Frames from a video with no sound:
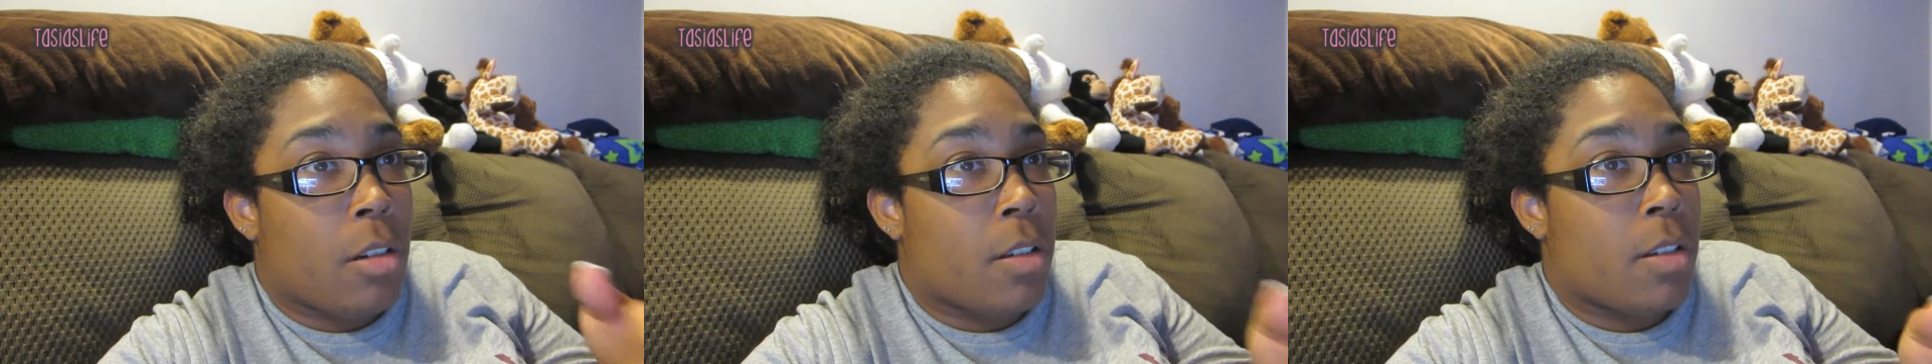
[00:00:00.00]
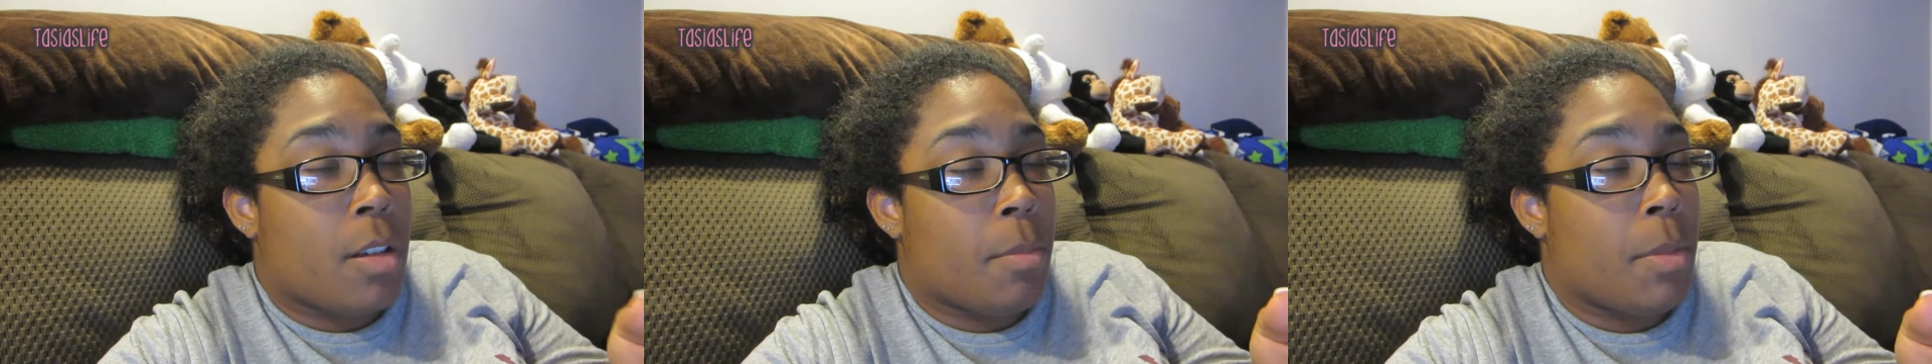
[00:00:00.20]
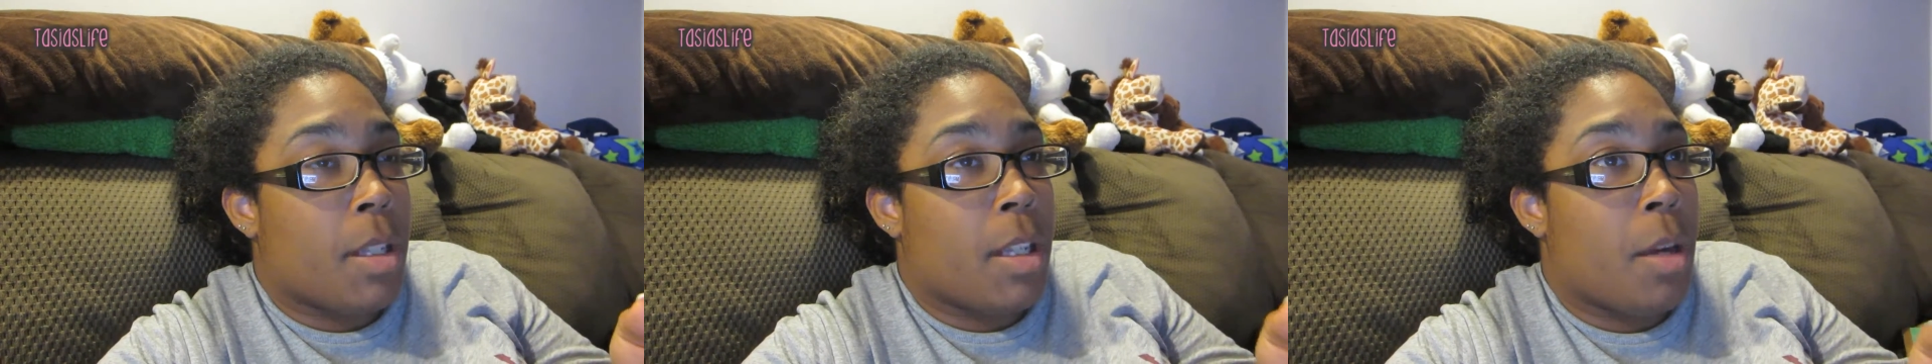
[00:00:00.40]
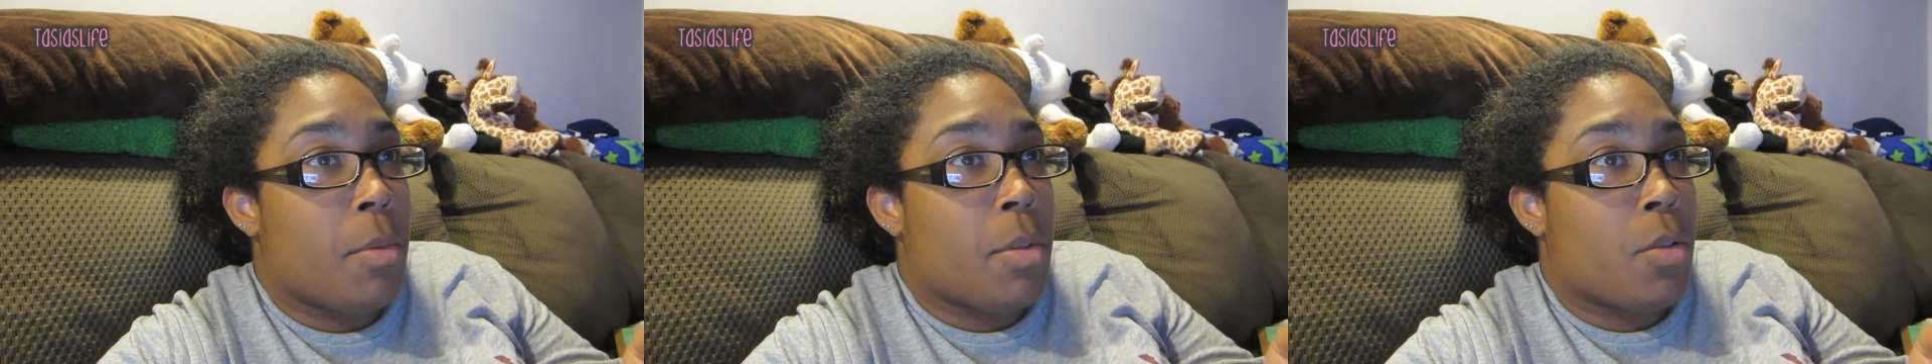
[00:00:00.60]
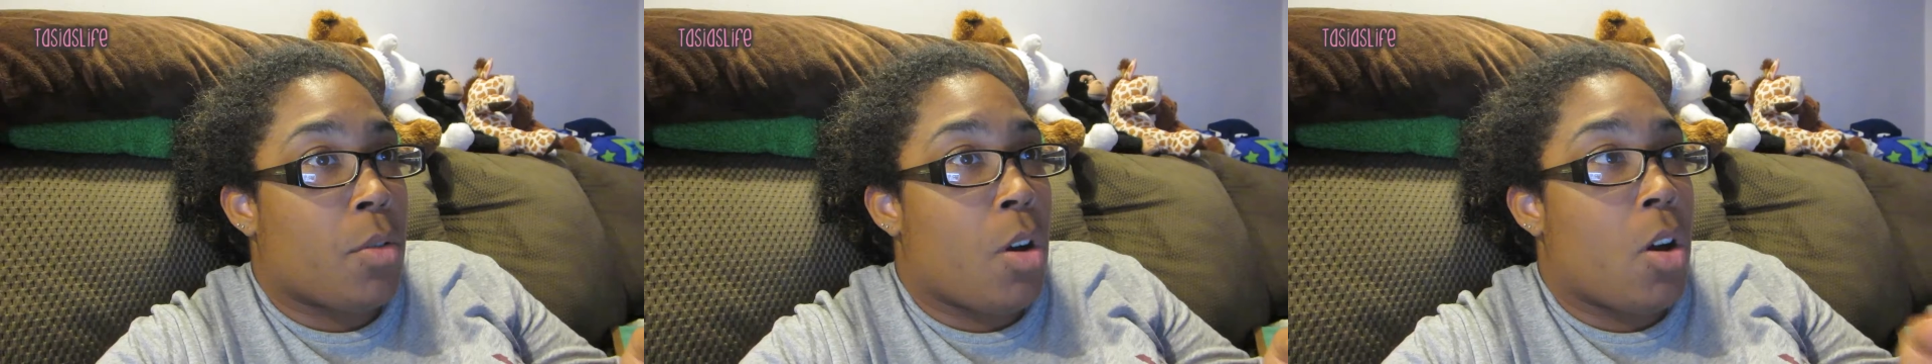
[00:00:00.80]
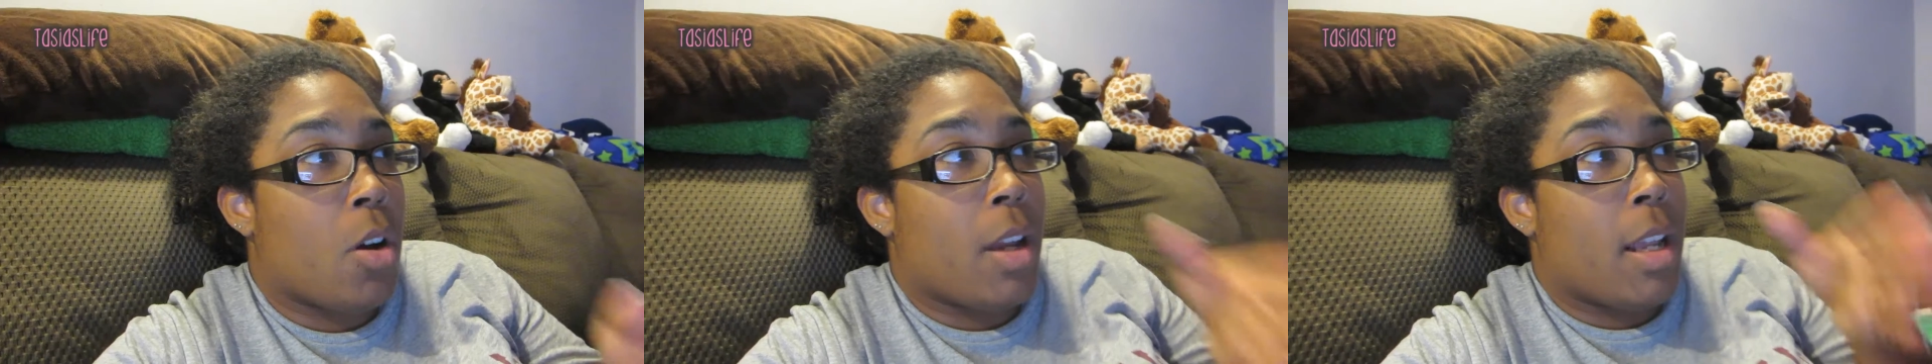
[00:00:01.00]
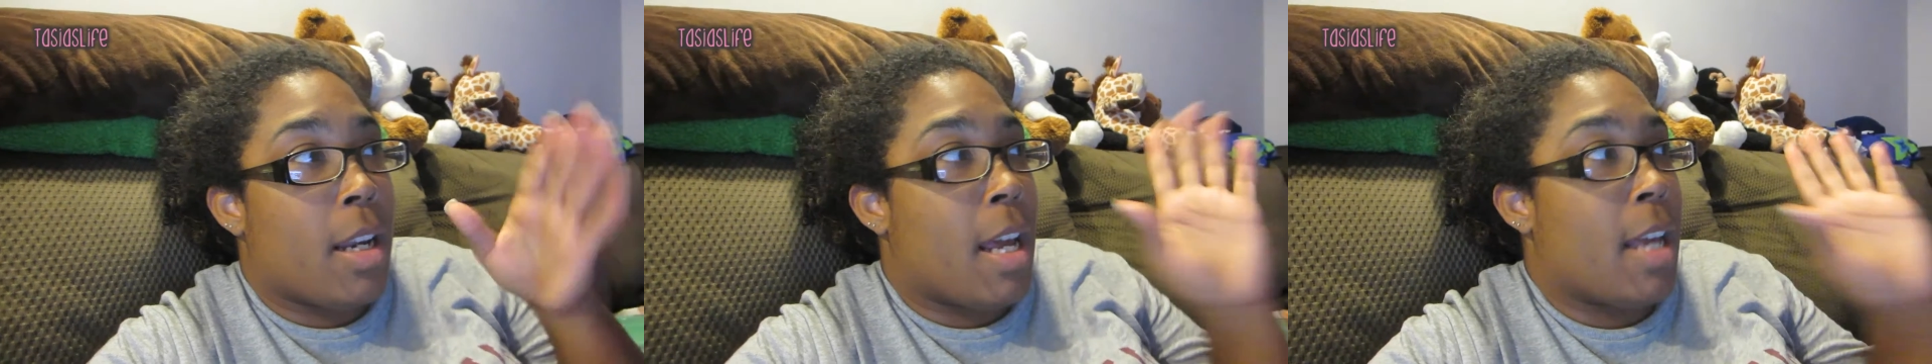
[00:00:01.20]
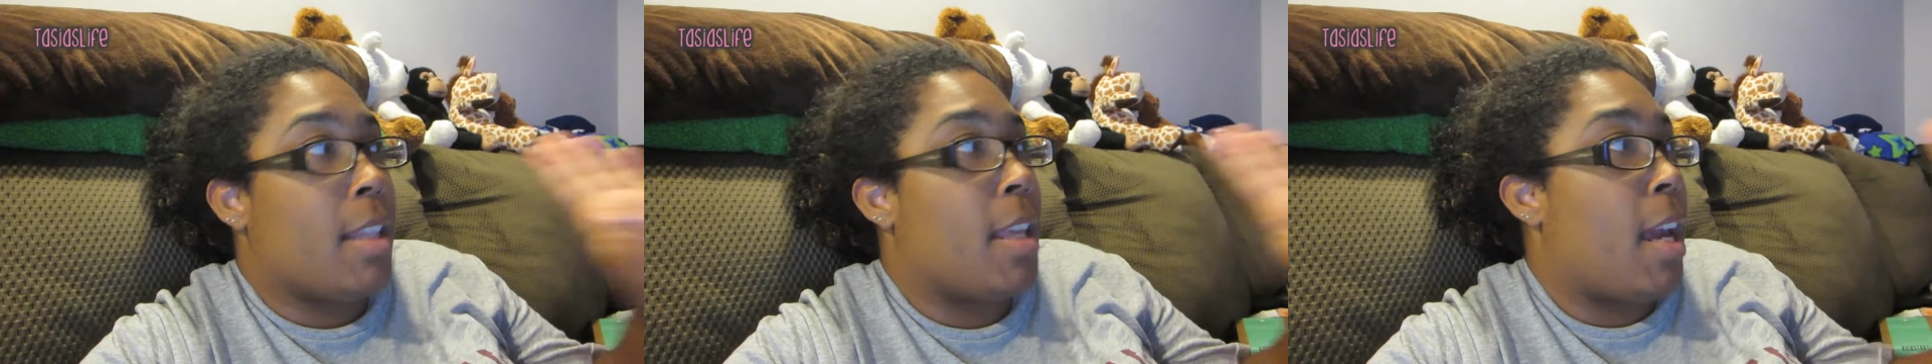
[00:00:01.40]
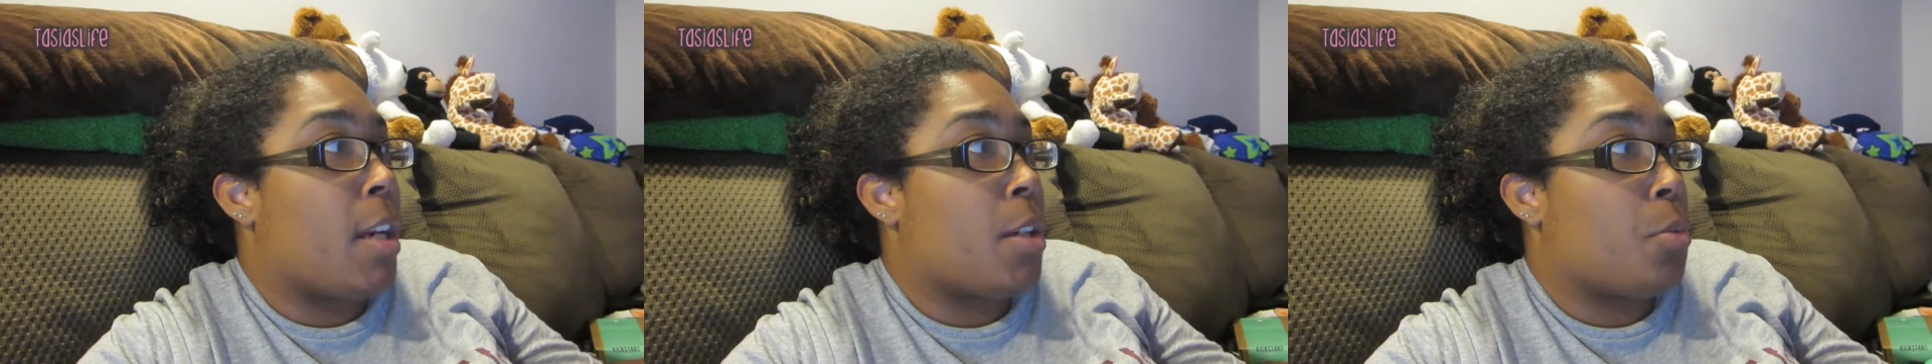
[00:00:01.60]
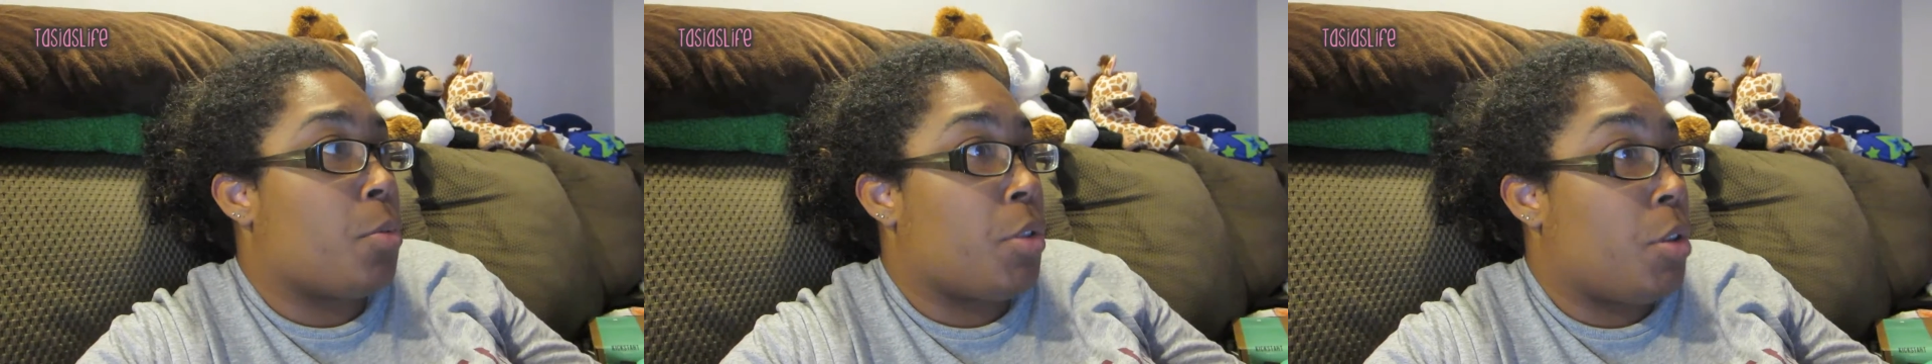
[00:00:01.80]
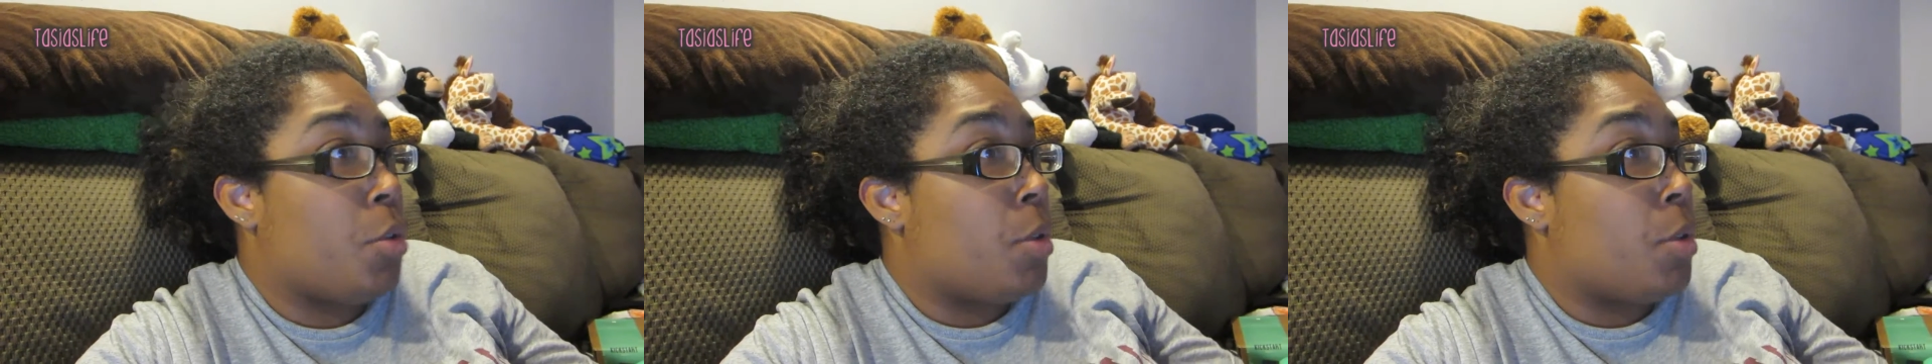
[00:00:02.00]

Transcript: or something that was wrong and not the actual